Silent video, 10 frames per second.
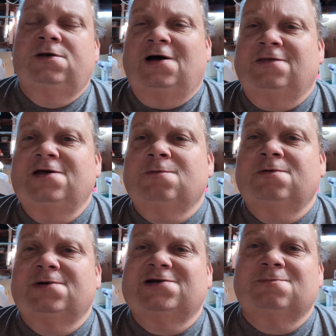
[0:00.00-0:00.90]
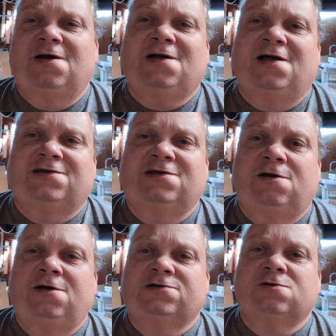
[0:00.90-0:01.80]
I think one reason why I got
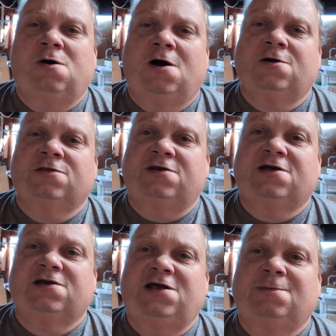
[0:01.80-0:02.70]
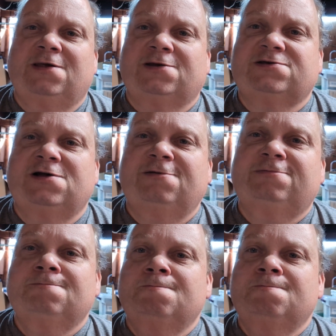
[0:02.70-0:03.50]
hit so hard on the nicotine with that snuff